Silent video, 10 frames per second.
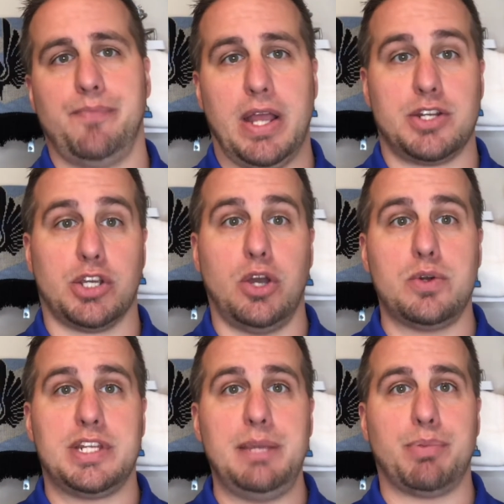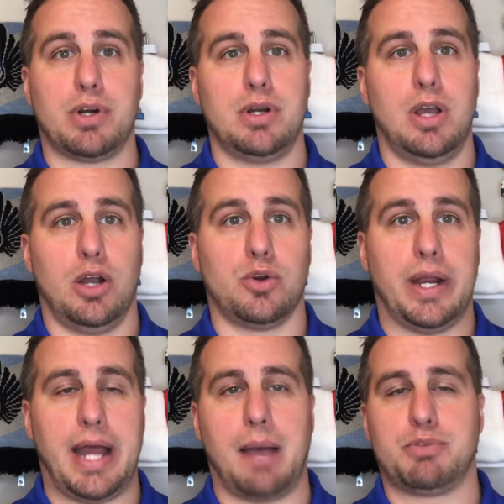And to go deeper, a
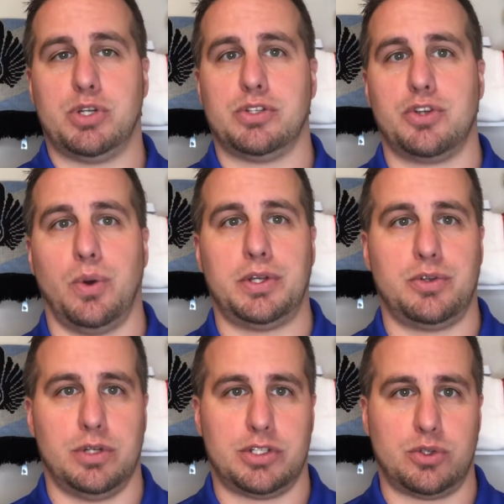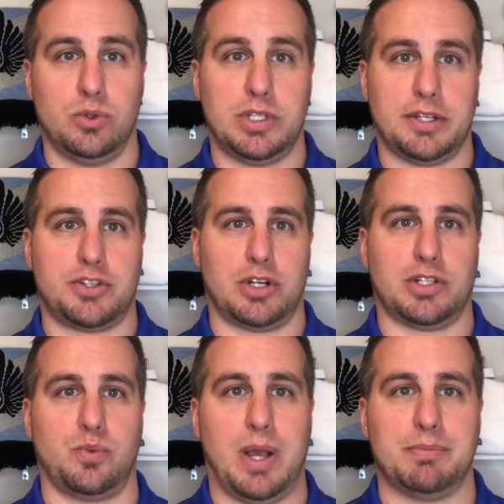great option is going to a school
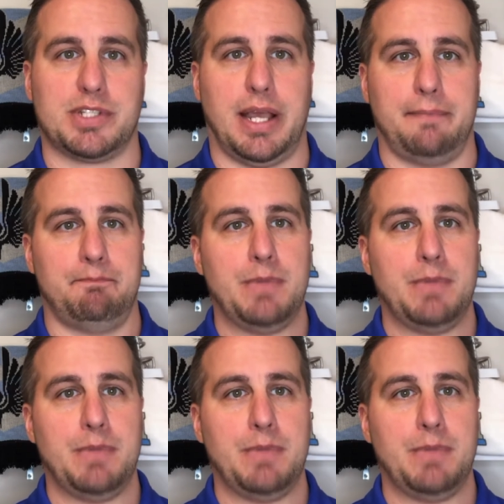district's website.